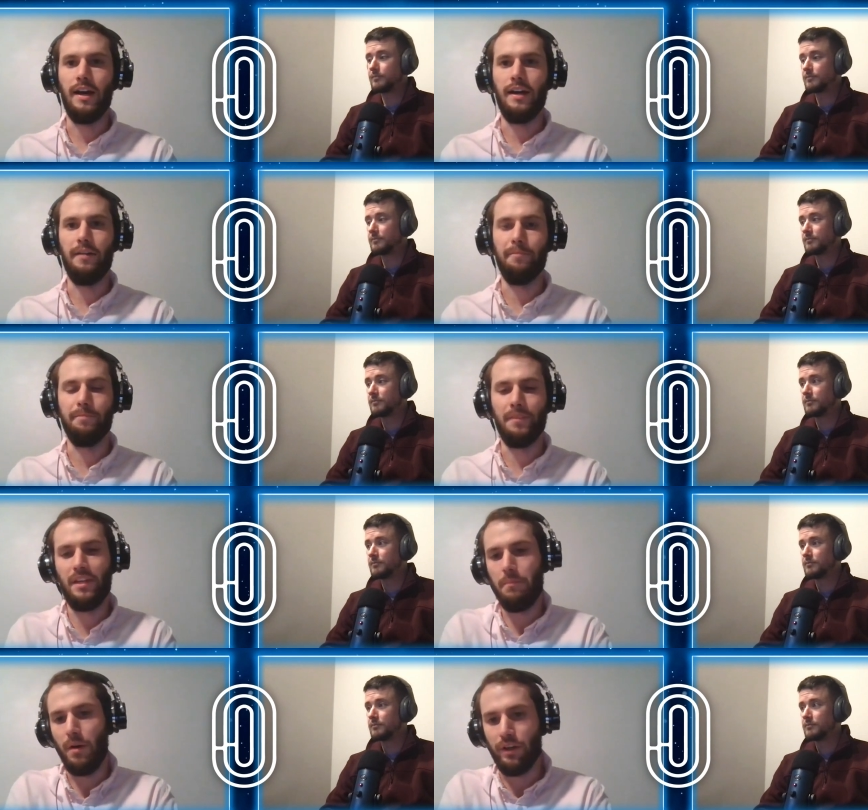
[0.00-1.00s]
Speaker 1: Um, and
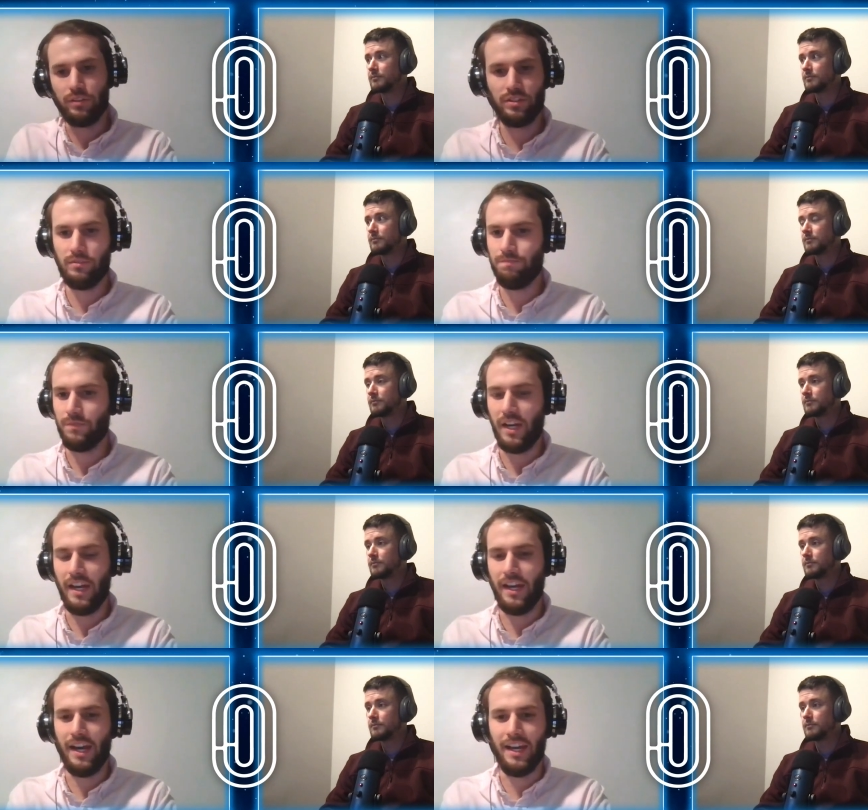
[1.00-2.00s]
then Parks,
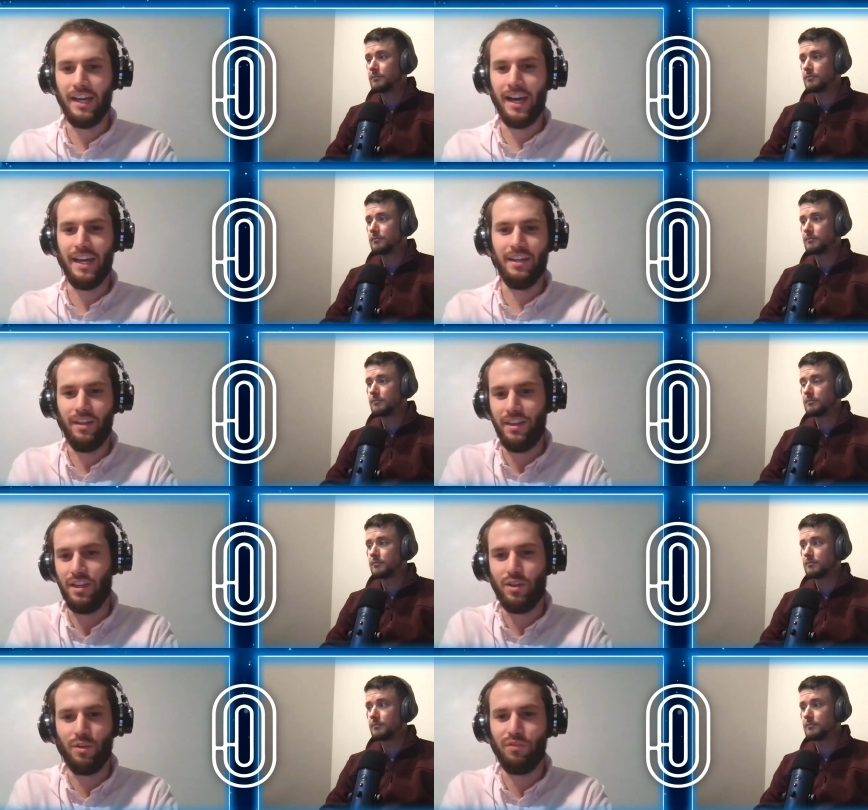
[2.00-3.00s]
I, I I
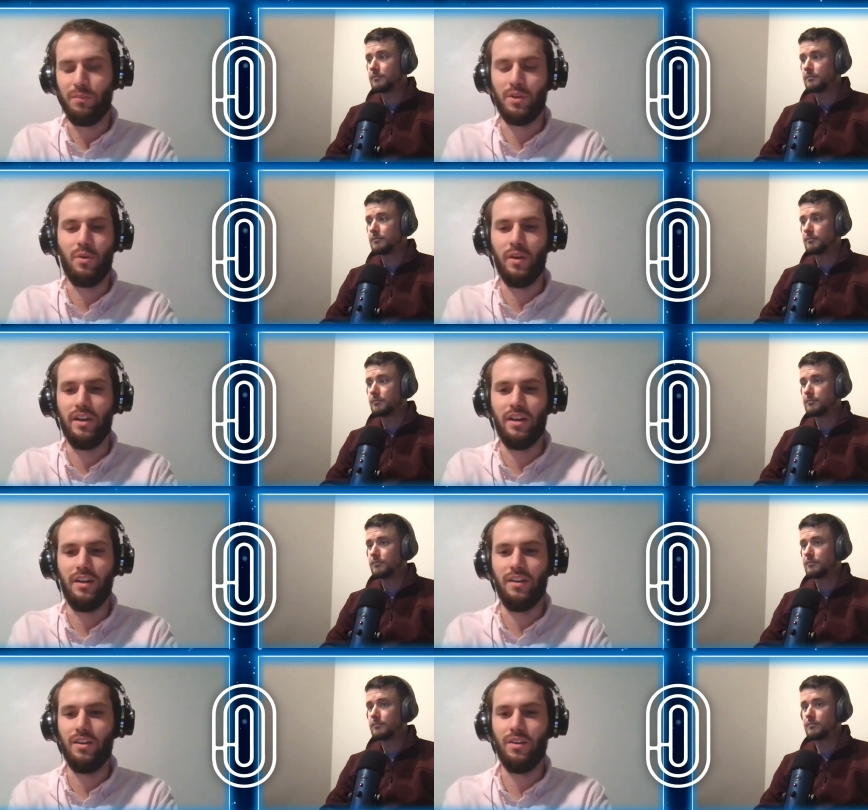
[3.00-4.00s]
think you could flip a coin
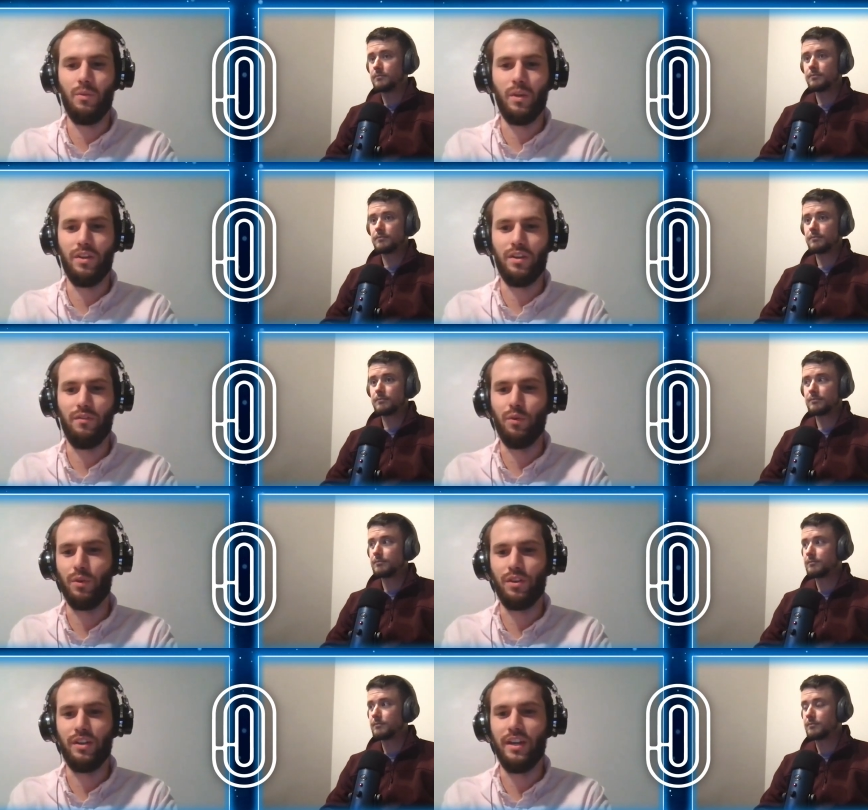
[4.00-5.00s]
on whether a four
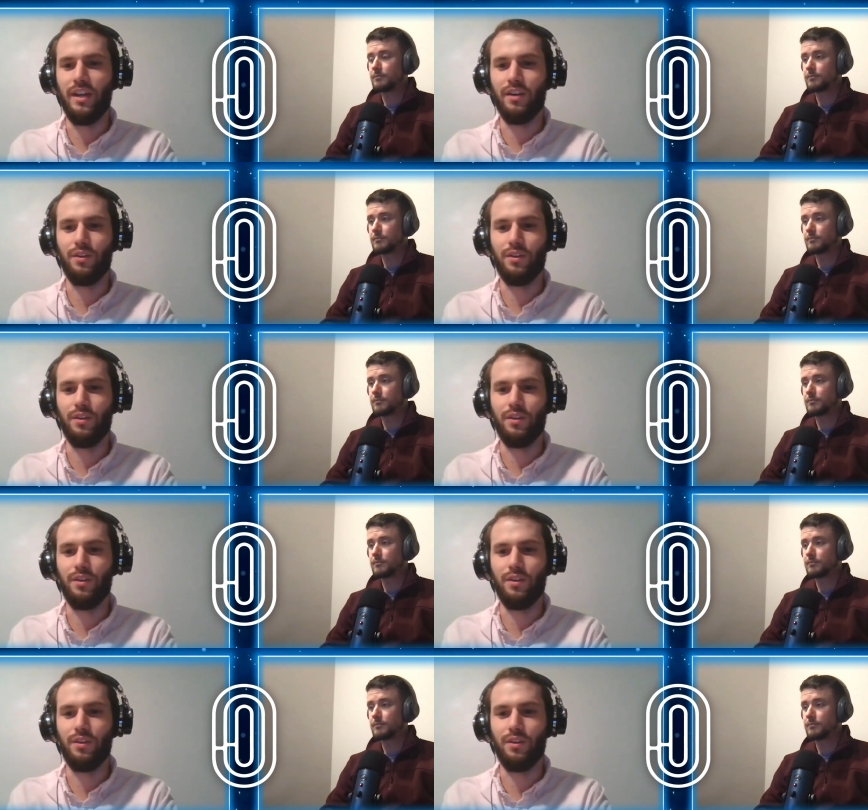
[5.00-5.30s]
thirty eight